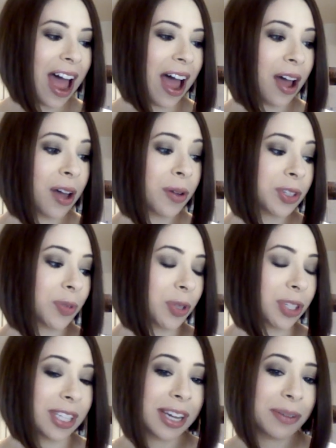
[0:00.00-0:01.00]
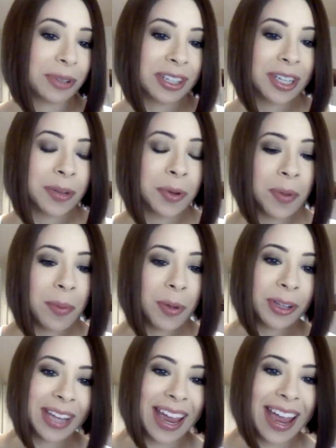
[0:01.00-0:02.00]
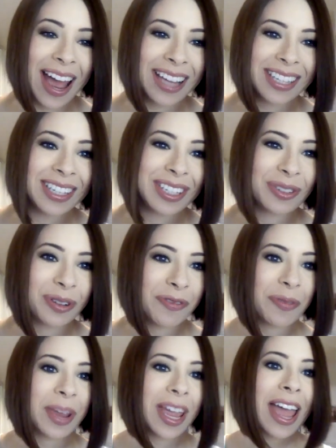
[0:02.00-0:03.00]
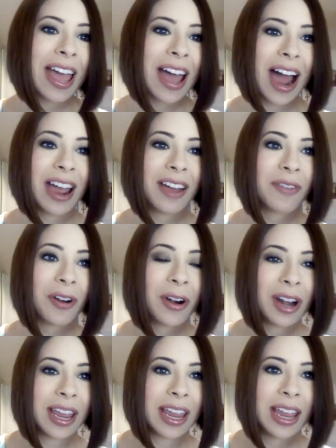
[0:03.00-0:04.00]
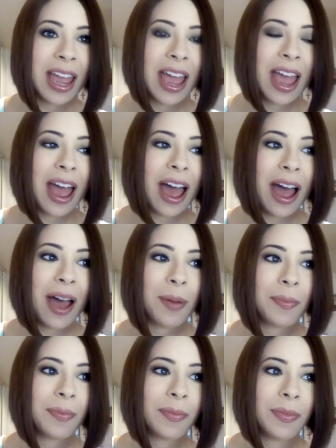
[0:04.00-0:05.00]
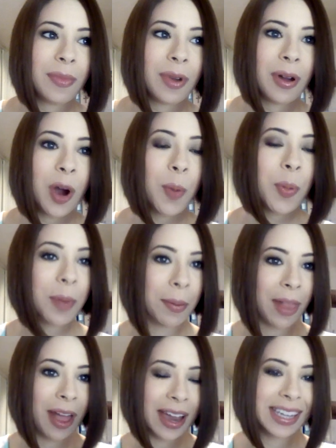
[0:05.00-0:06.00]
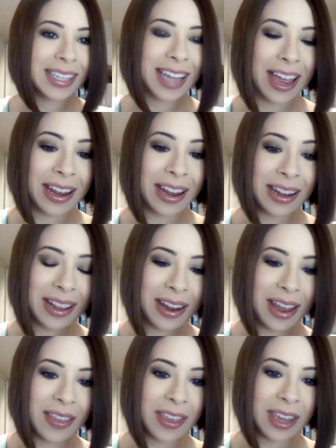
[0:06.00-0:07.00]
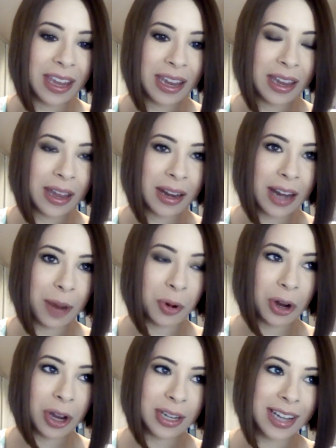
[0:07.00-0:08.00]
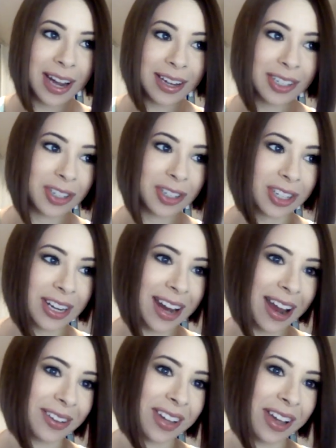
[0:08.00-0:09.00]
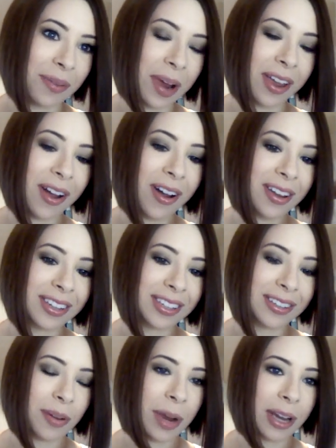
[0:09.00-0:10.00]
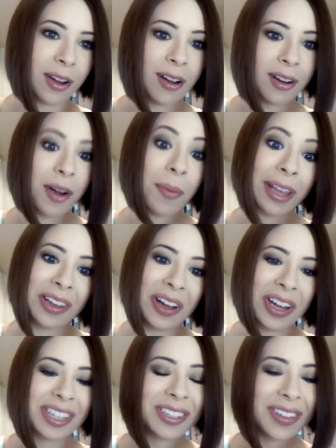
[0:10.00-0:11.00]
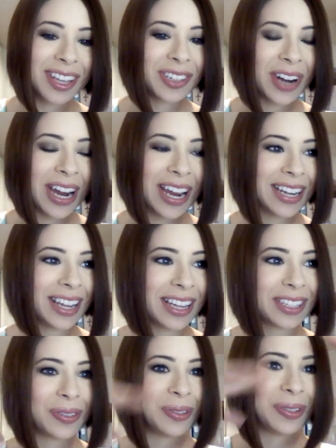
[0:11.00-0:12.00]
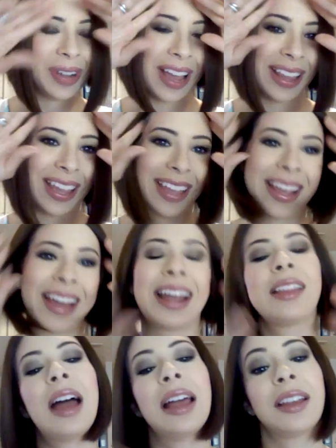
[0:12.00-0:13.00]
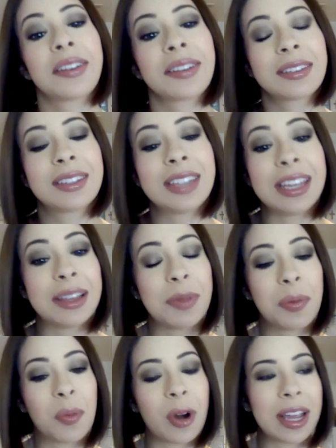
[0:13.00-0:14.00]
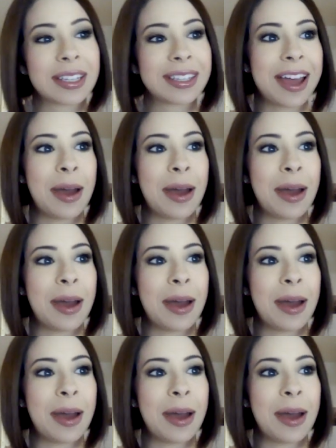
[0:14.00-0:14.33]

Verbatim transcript: Uh, so we'll see. We'll see what my birthday has in store for me. I have already um, opened my blinds, and the neighborhood ducks are sitting outside on my lawn. On my lawn. On my lawn. So that's great. That's cool. I like that. I, I like seeing them in the mornings.